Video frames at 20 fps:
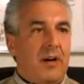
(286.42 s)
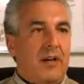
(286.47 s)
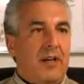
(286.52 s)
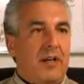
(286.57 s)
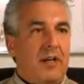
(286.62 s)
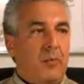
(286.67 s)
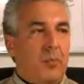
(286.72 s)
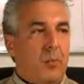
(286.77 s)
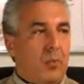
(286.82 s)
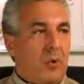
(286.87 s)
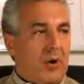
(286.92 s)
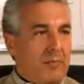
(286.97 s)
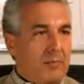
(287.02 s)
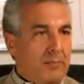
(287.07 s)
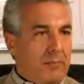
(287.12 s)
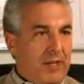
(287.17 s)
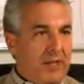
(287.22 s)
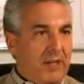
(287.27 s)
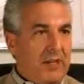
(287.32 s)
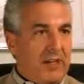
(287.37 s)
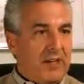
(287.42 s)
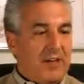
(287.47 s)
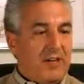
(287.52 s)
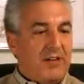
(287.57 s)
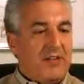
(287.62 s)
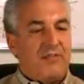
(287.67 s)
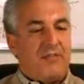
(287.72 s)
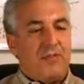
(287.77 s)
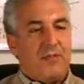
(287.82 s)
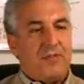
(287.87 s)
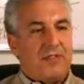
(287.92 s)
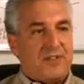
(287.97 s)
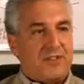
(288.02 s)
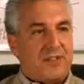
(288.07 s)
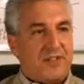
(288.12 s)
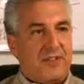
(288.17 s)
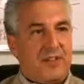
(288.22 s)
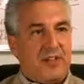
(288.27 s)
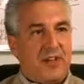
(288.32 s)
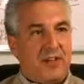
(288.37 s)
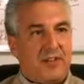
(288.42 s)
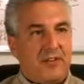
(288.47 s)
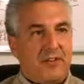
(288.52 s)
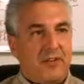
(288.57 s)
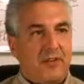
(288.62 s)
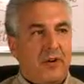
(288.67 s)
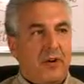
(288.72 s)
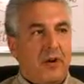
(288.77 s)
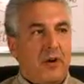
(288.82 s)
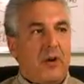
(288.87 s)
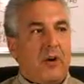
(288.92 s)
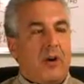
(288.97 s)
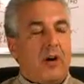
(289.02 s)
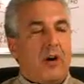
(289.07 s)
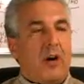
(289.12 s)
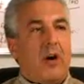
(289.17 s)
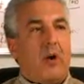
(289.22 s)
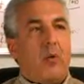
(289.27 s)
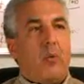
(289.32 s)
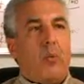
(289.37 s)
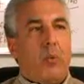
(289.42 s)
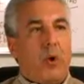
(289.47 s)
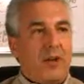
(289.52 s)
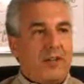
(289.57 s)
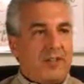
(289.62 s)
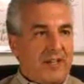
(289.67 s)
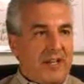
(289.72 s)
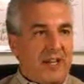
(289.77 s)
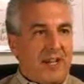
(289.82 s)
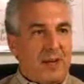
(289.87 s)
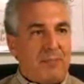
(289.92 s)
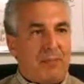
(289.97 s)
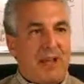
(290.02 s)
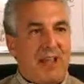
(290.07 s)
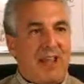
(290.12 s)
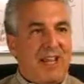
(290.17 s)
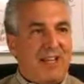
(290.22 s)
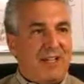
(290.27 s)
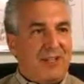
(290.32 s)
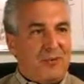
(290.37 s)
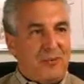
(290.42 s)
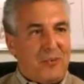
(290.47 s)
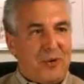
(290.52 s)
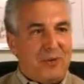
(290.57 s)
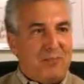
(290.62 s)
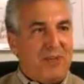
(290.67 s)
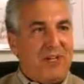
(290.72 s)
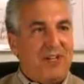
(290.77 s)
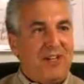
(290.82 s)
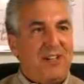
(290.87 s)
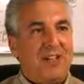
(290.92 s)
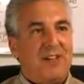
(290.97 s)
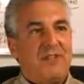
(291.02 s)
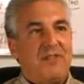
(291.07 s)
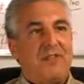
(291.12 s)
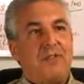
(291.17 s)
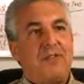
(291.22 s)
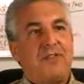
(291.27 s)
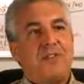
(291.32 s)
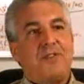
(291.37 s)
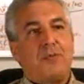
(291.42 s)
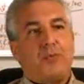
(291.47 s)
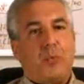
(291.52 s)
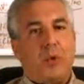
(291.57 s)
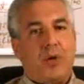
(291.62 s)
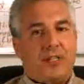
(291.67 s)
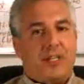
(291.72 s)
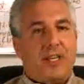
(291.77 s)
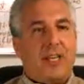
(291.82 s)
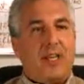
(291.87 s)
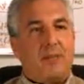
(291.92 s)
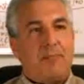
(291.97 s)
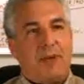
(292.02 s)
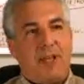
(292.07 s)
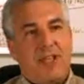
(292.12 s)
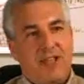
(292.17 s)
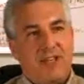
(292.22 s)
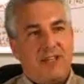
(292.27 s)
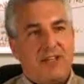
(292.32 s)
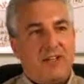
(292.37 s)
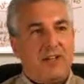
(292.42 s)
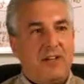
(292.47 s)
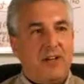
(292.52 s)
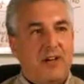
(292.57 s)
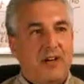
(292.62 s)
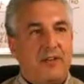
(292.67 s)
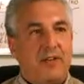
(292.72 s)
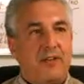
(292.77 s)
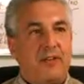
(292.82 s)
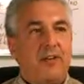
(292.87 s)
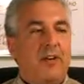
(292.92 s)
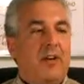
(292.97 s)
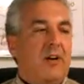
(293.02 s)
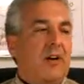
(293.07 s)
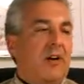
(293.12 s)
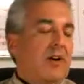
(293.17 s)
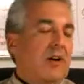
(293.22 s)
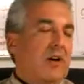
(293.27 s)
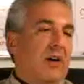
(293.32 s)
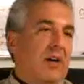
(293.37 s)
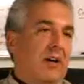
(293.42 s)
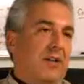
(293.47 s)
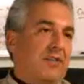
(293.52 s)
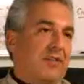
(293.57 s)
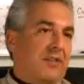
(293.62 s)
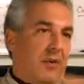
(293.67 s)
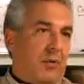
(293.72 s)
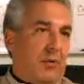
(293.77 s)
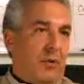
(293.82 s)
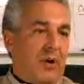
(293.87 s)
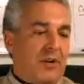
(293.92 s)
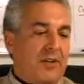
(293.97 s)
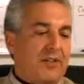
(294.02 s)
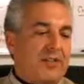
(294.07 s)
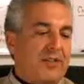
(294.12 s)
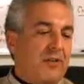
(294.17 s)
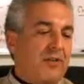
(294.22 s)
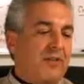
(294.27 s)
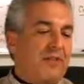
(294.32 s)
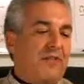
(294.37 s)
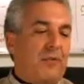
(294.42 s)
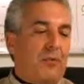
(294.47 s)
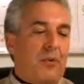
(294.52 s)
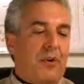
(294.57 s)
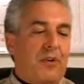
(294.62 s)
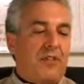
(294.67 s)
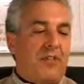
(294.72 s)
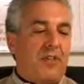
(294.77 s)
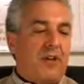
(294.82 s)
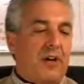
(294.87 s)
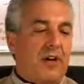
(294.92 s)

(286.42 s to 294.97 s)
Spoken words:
in one media versus another, one campaign in one media versus one campaign in another, so on and so forth.